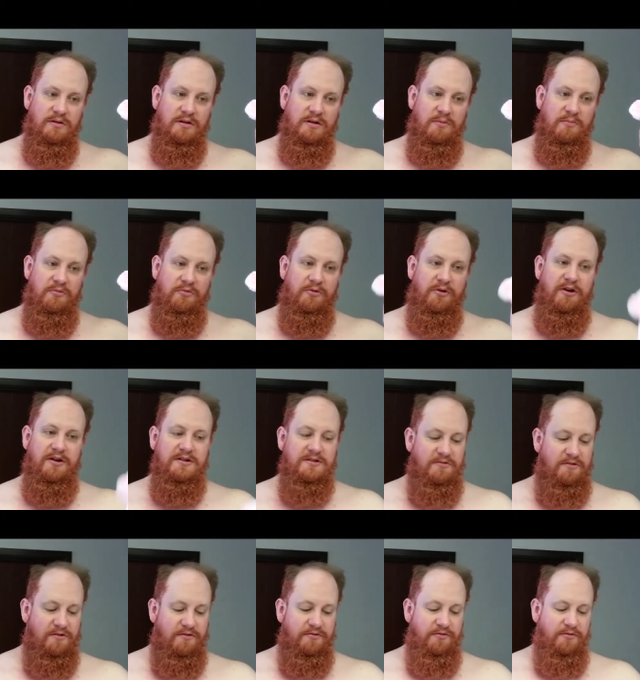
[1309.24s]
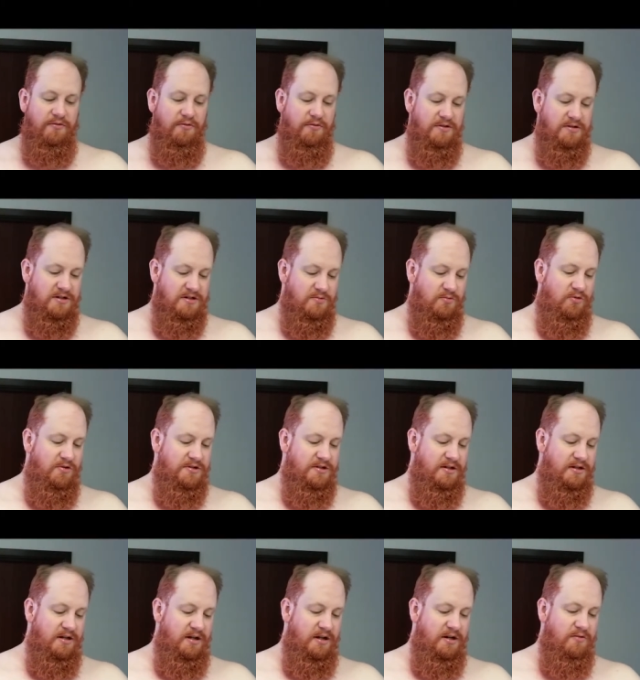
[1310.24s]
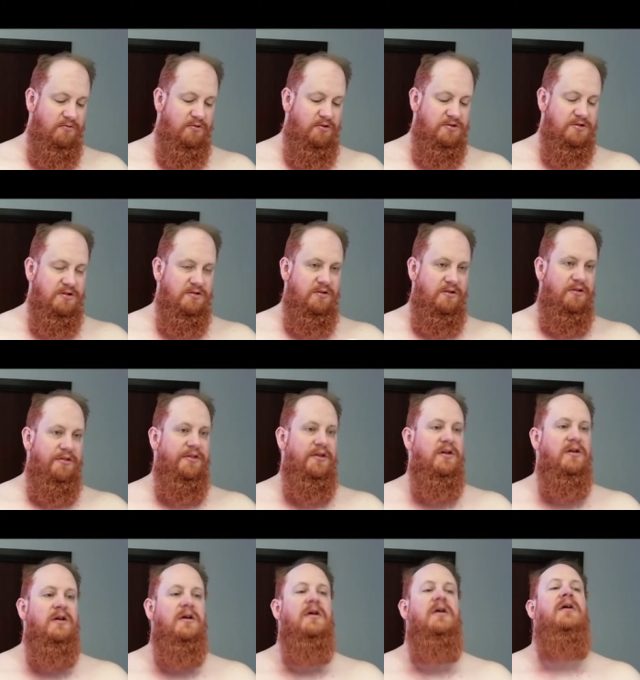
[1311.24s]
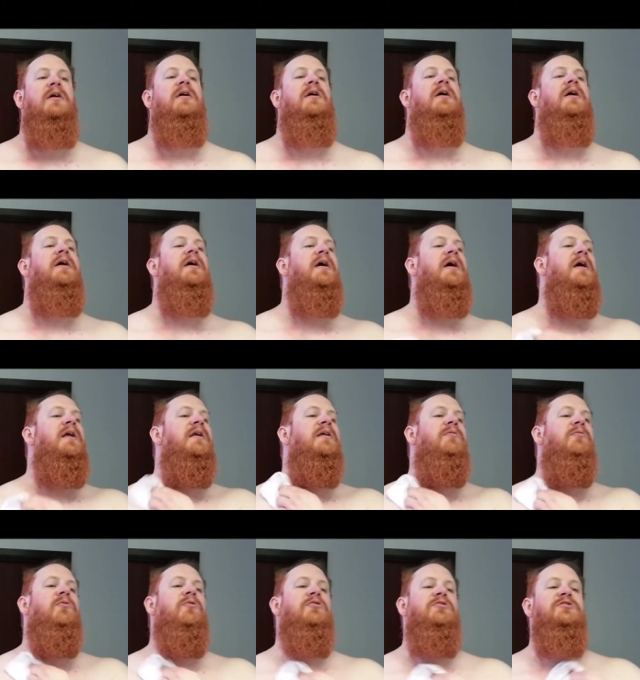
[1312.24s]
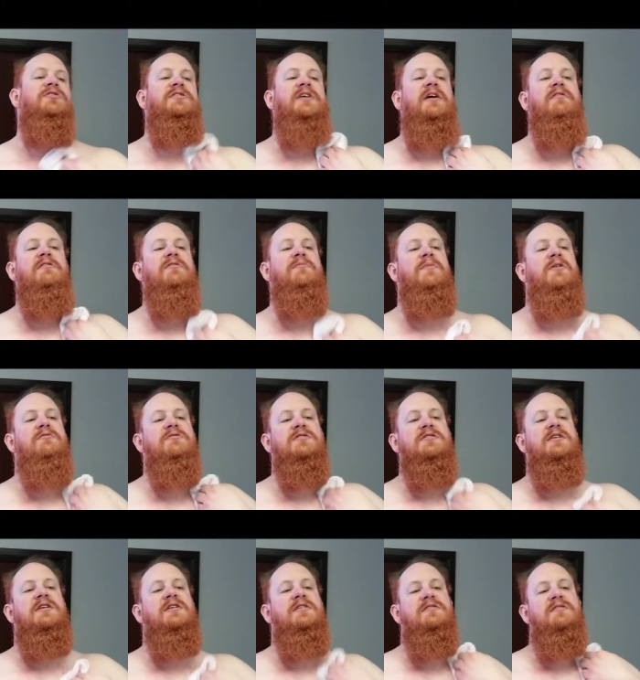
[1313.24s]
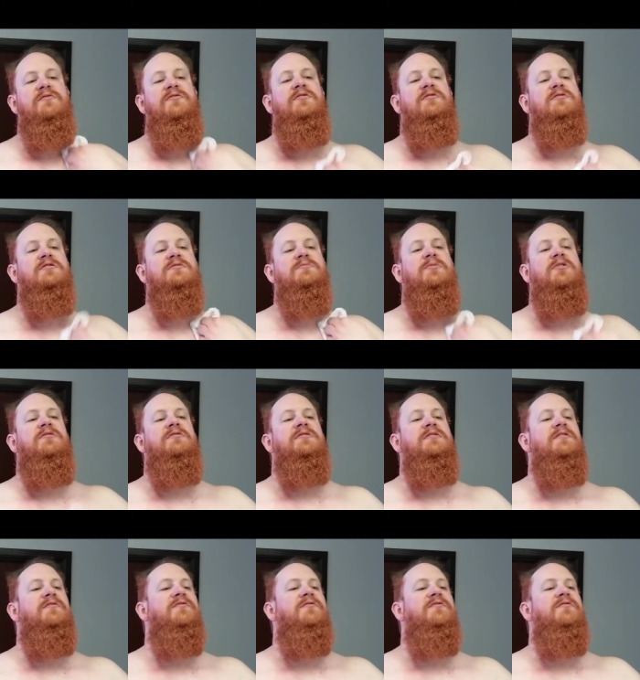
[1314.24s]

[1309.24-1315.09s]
Comes right off with just water in a washcloth. And it washes out of most things if you're smart